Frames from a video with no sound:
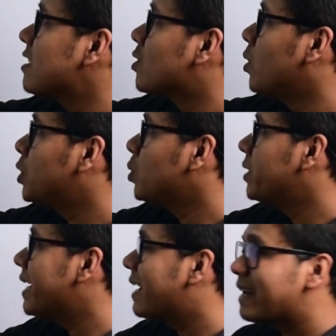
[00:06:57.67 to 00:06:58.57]
is going to
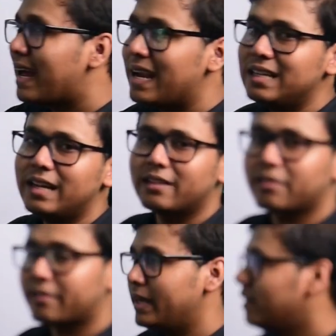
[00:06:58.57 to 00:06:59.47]
decline at a
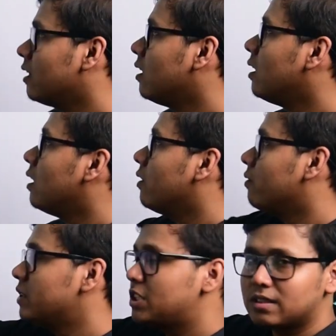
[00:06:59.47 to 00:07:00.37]
rate
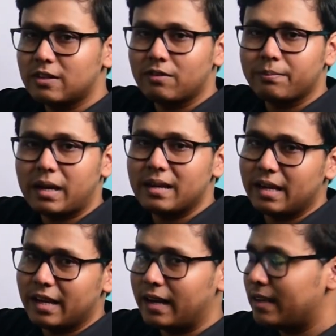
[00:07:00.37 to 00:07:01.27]
which is given by
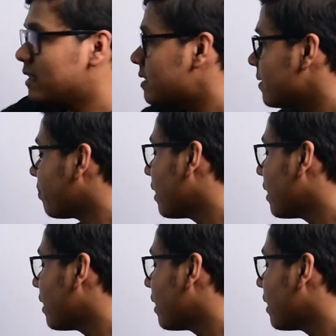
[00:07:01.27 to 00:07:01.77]
AIS